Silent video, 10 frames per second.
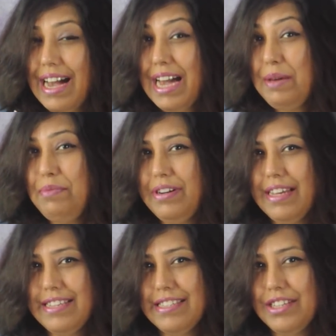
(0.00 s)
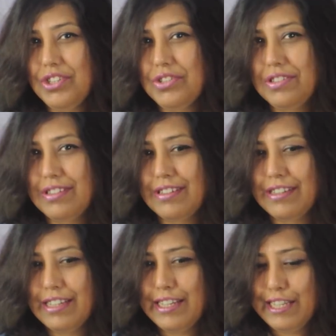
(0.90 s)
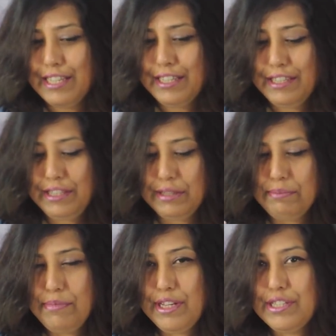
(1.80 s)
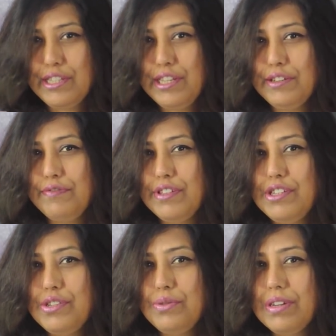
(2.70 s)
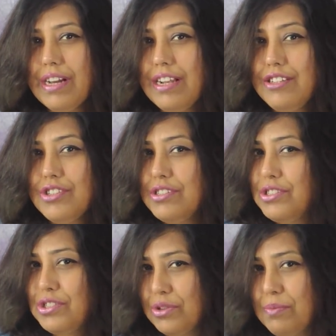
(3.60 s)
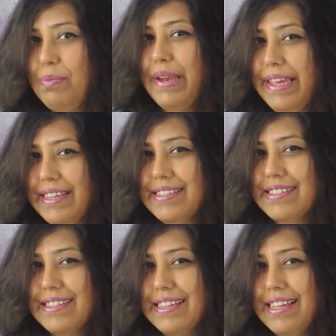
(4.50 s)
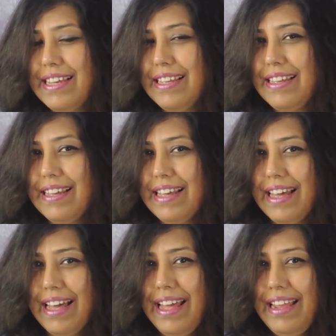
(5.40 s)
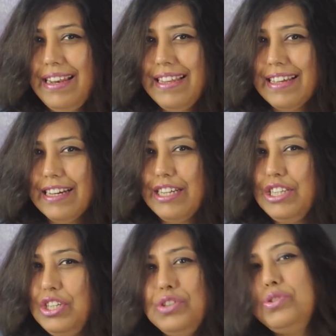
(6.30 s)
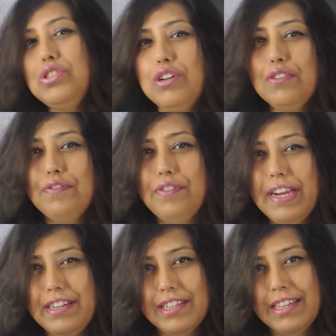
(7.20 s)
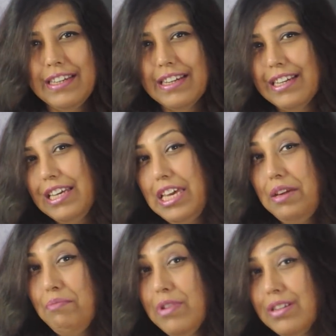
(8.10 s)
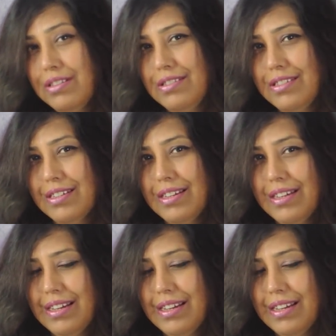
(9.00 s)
hybridization. The mixing of the two cultures took place, and a new sort of writing emerged,